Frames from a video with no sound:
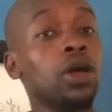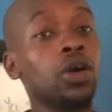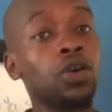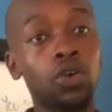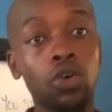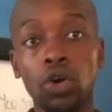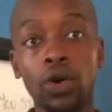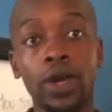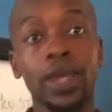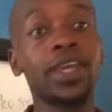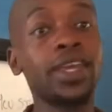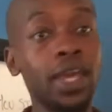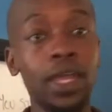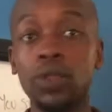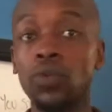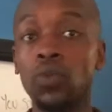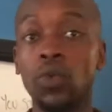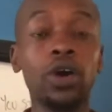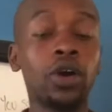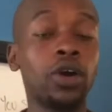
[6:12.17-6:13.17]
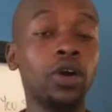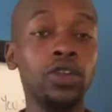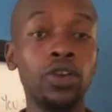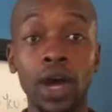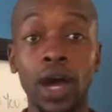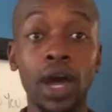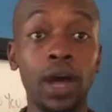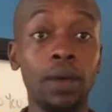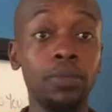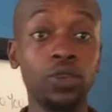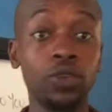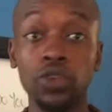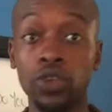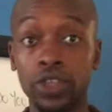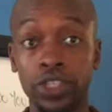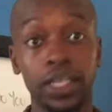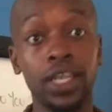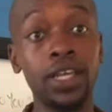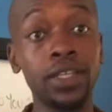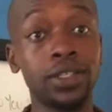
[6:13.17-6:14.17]
go again, work on your arms or your
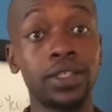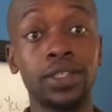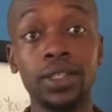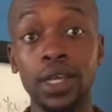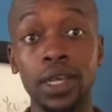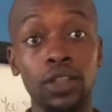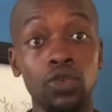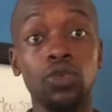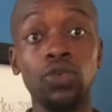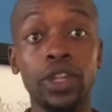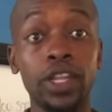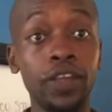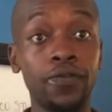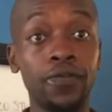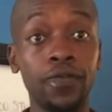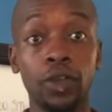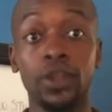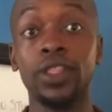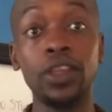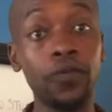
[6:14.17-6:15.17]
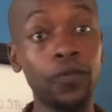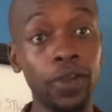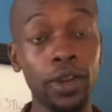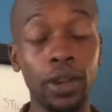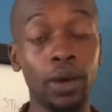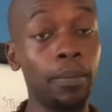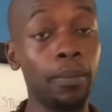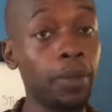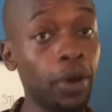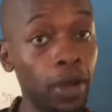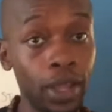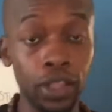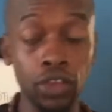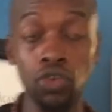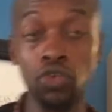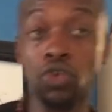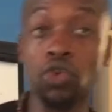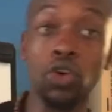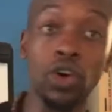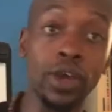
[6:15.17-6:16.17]
chest, and you lift a different number, and
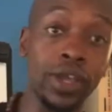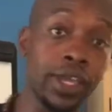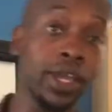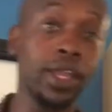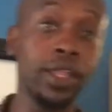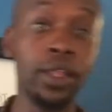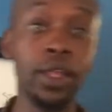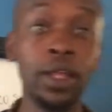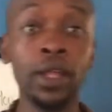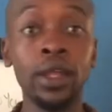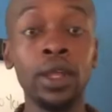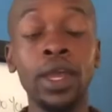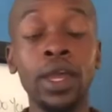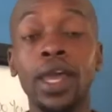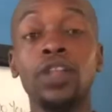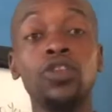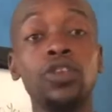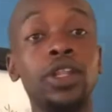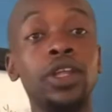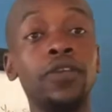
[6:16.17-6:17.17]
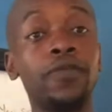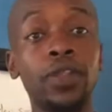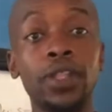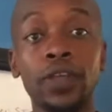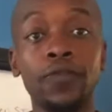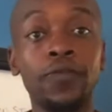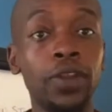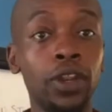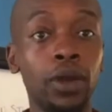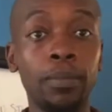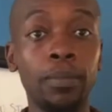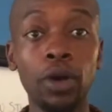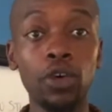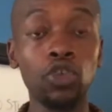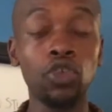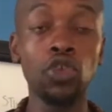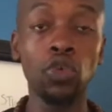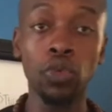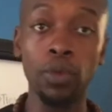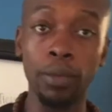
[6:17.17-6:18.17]
you go again and you lift a different number,
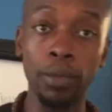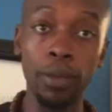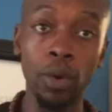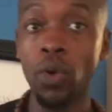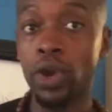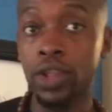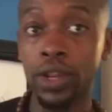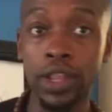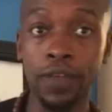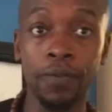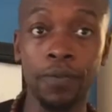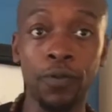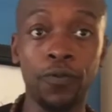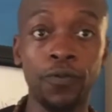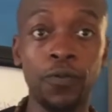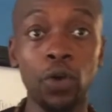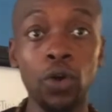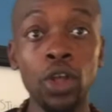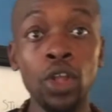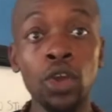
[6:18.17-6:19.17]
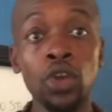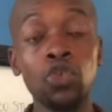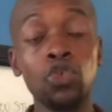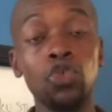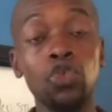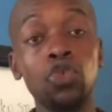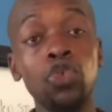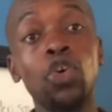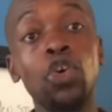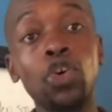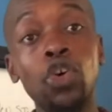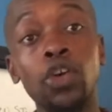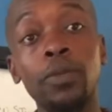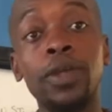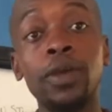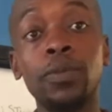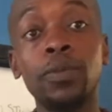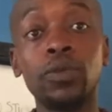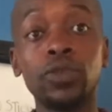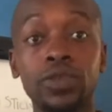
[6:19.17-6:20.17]
you don't remember what you lifted before, you're not going to
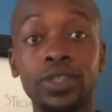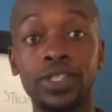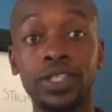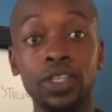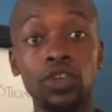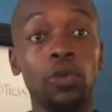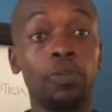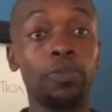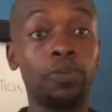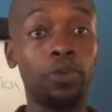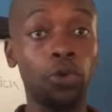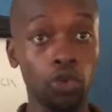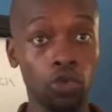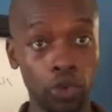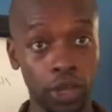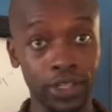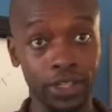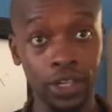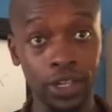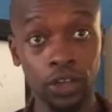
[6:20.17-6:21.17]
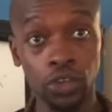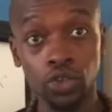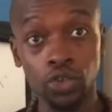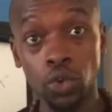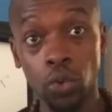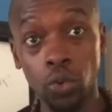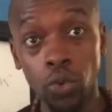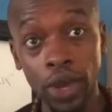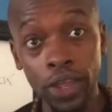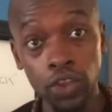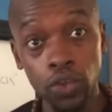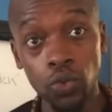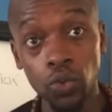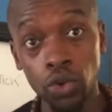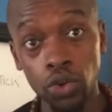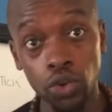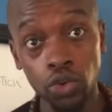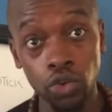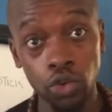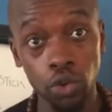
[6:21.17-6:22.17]
be able to see your progress. So what you
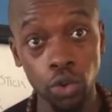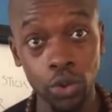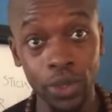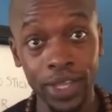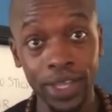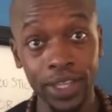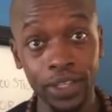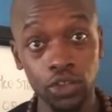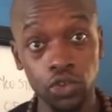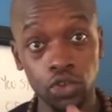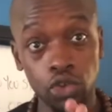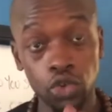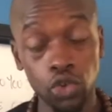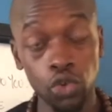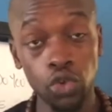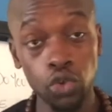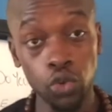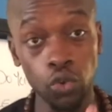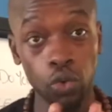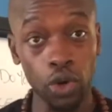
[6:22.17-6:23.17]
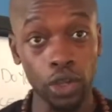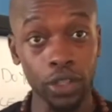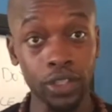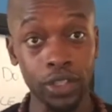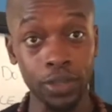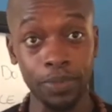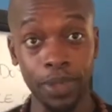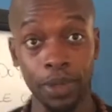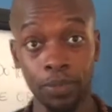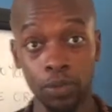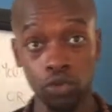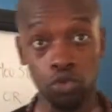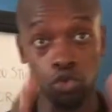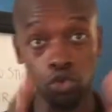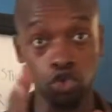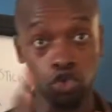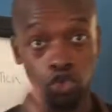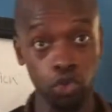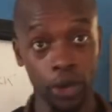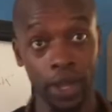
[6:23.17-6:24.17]
want to do is you want to be able to
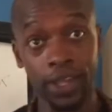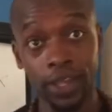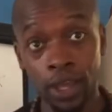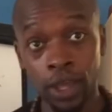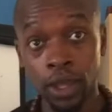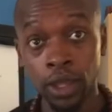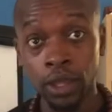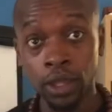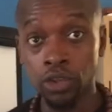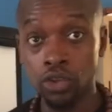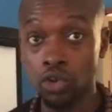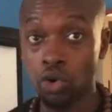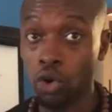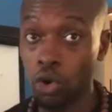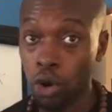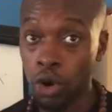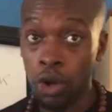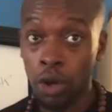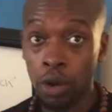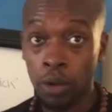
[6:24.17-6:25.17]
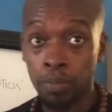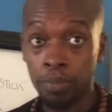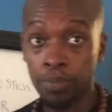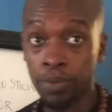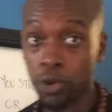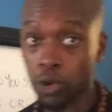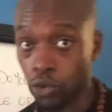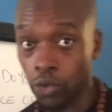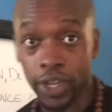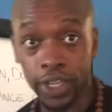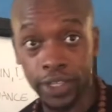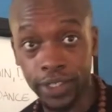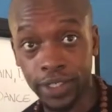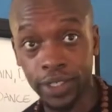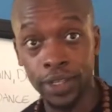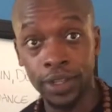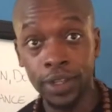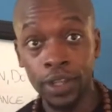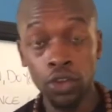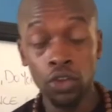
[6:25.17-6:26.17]
track your
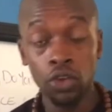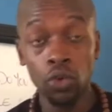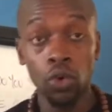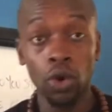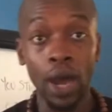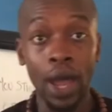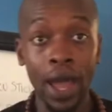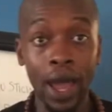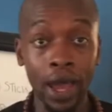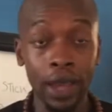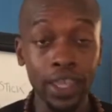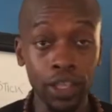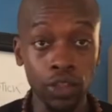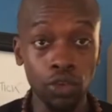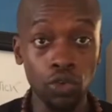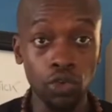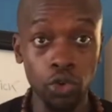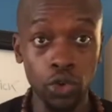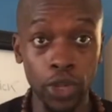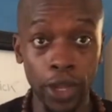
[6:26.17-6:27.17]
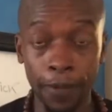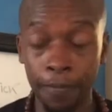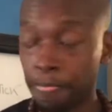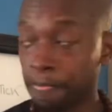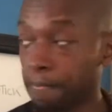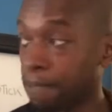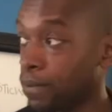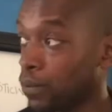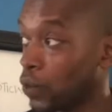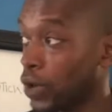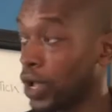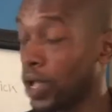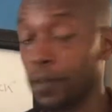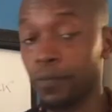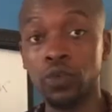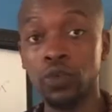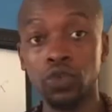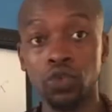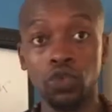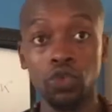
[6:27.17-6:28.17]
progress. How can you do that?
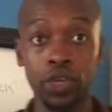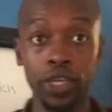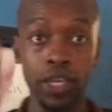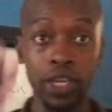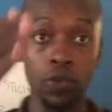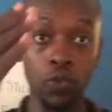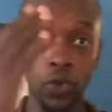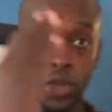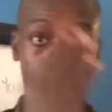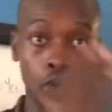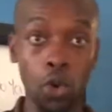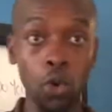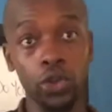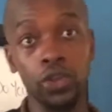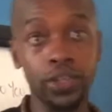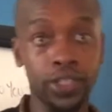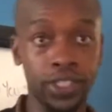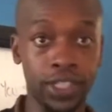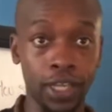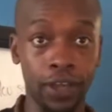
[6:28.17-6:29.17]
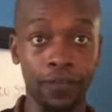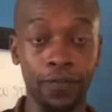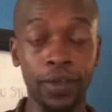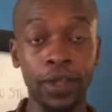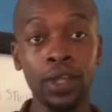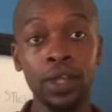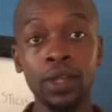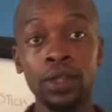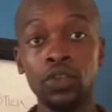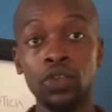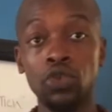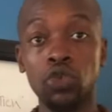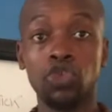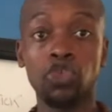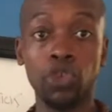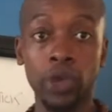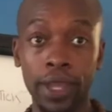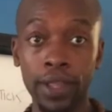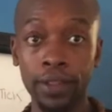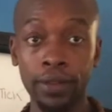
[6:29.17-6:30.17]
Well, you can record yourself. You
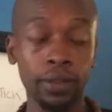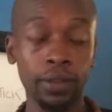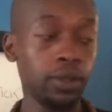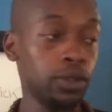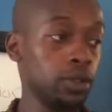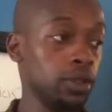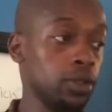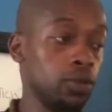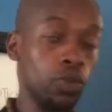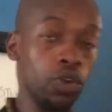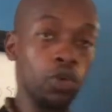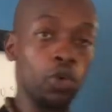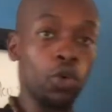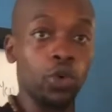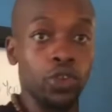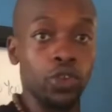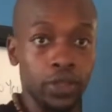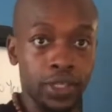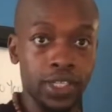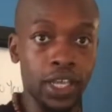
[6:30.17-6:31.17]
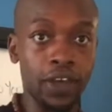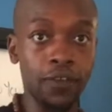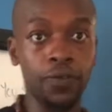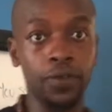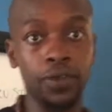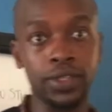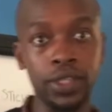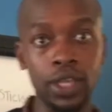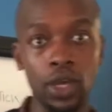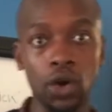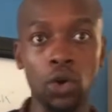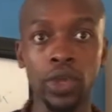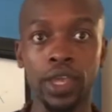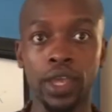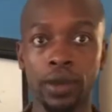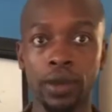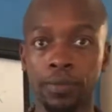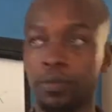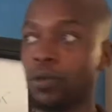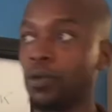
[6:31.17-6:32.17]
train, you record yourself, you say,
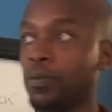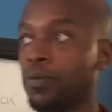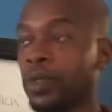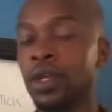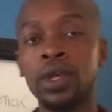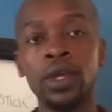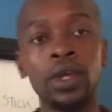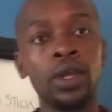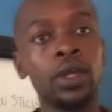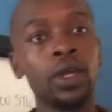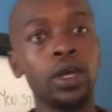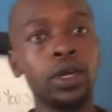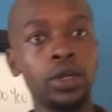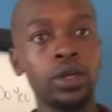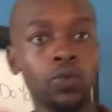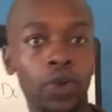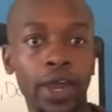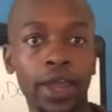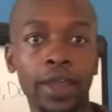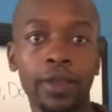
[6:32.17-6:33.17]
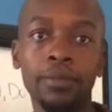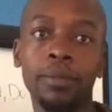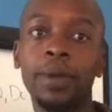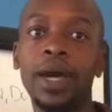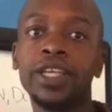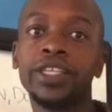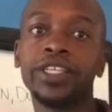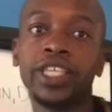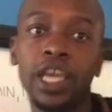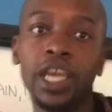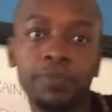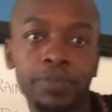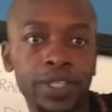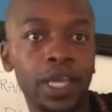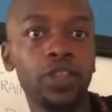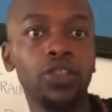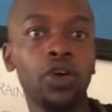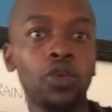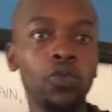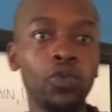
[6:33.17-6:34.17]
okay, boom, right, my shapes
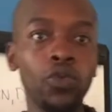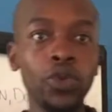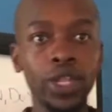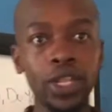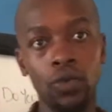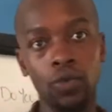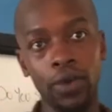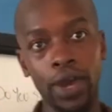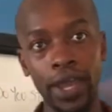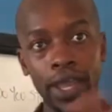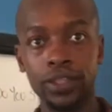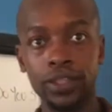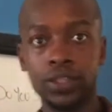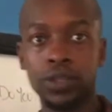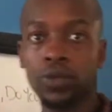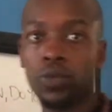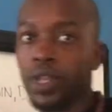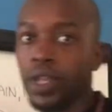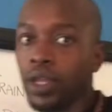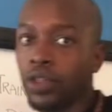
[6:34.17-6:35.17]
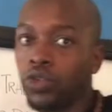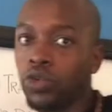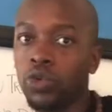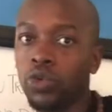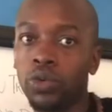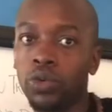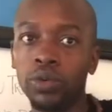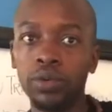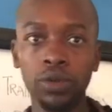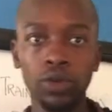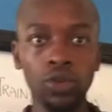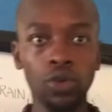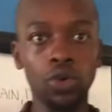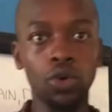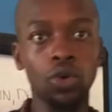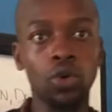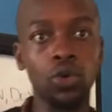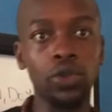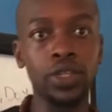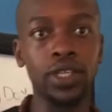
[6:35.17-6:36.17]
are not really right when I do, you know,
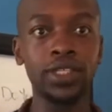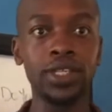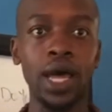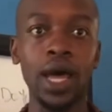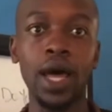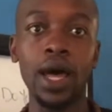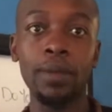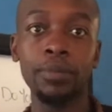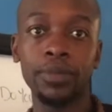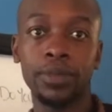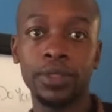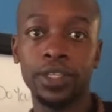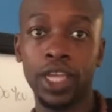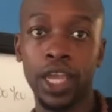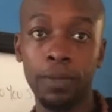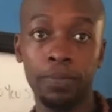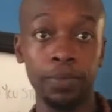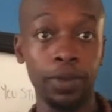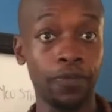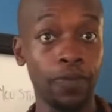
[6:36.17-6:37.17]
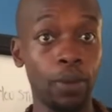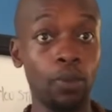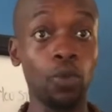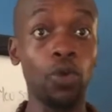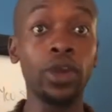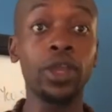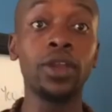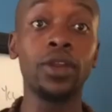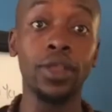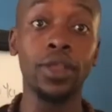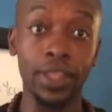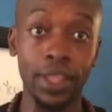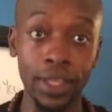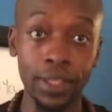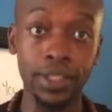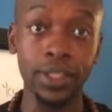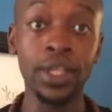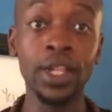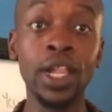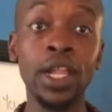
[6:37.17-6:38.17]
all these arms shape if I'm working on
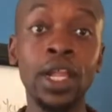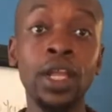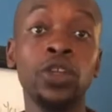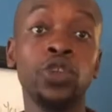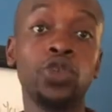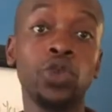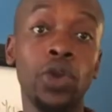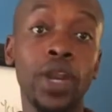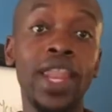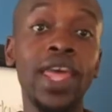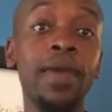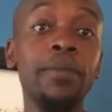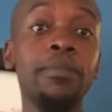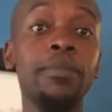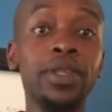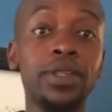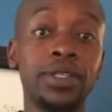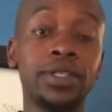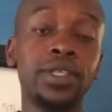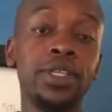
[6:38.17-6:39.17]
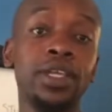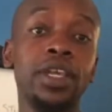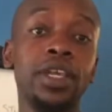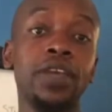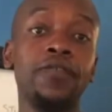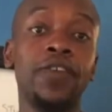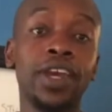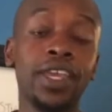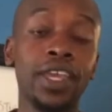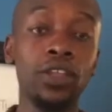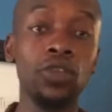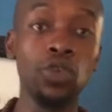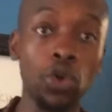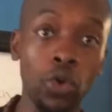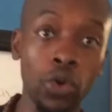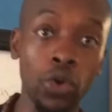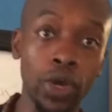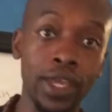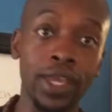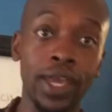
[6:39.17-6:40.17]
this. So let me see if I can
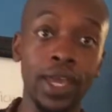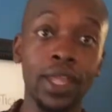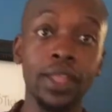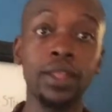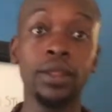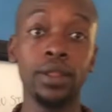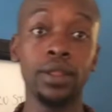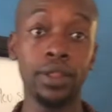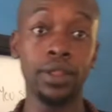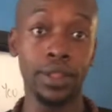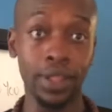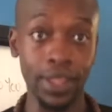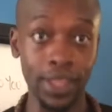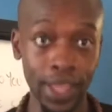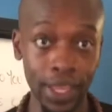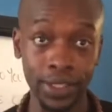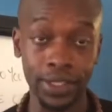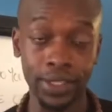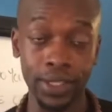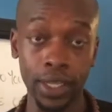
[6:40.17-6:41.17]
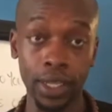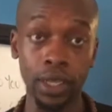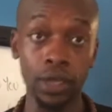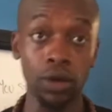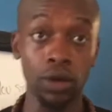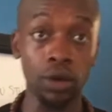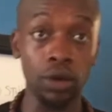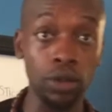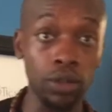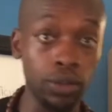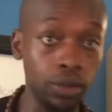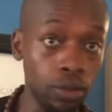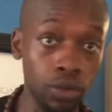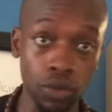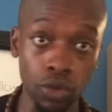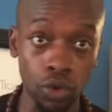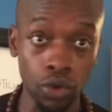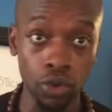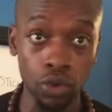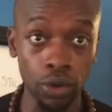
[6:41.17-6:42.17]
go again the next day or,
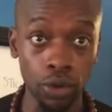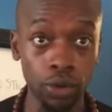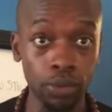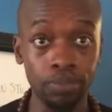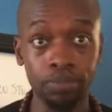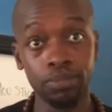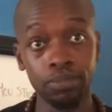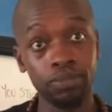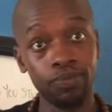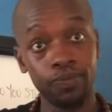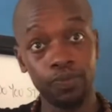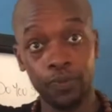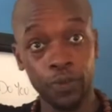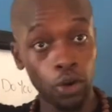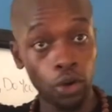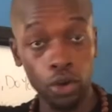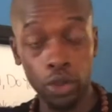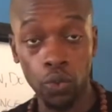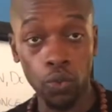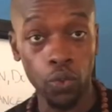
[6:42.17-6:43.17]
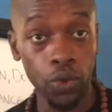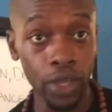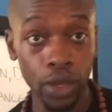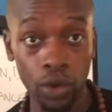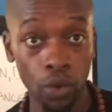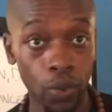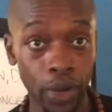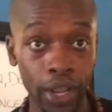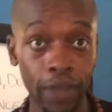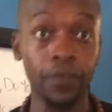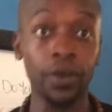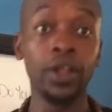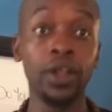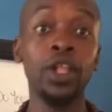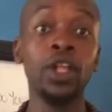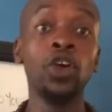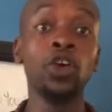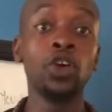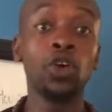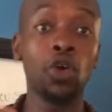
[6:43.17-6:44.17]
you know, the following week or whatever,
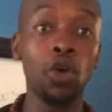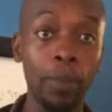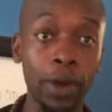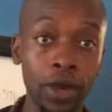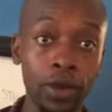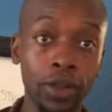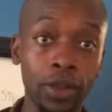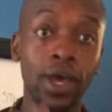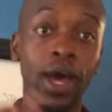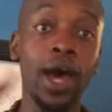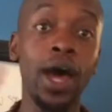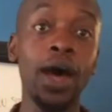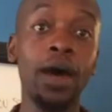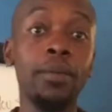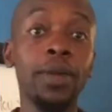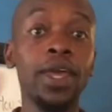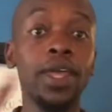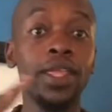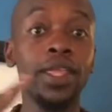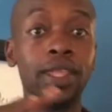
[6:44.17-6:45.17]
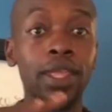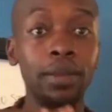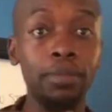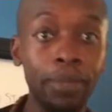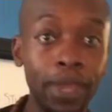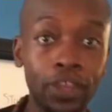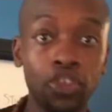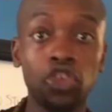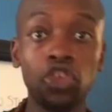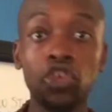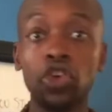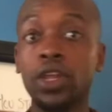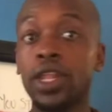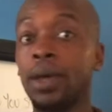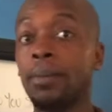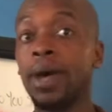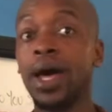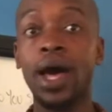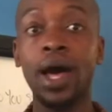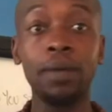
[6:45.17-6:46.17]
go back on the arm and then make sure
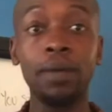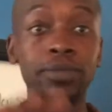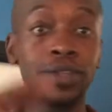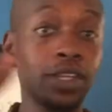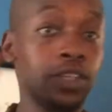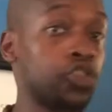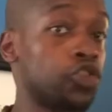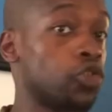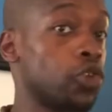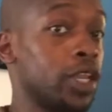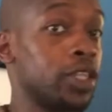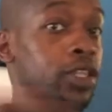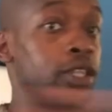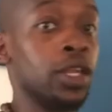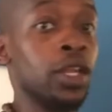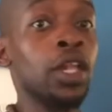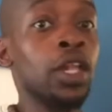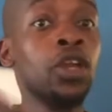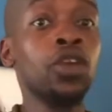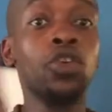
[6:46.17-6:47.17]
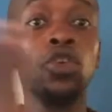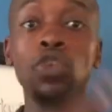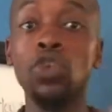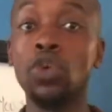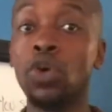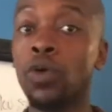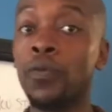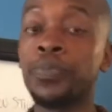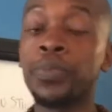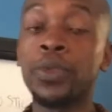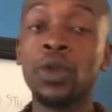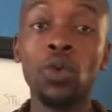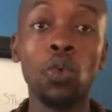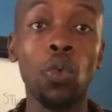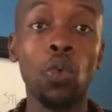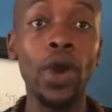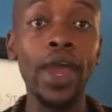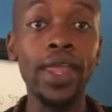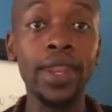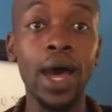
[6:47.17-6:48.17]
that my arms are straight, you know,
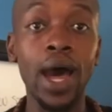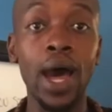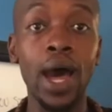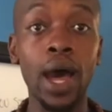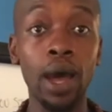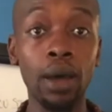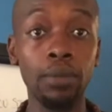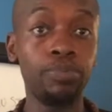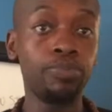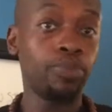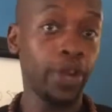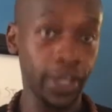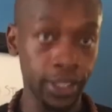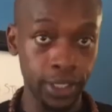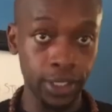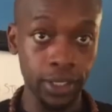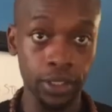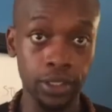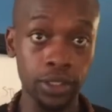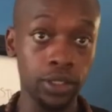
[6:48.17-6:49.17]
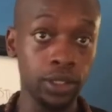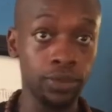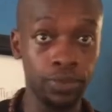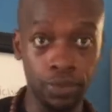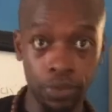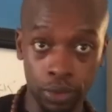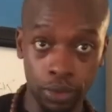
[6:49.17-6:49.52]
when I practice.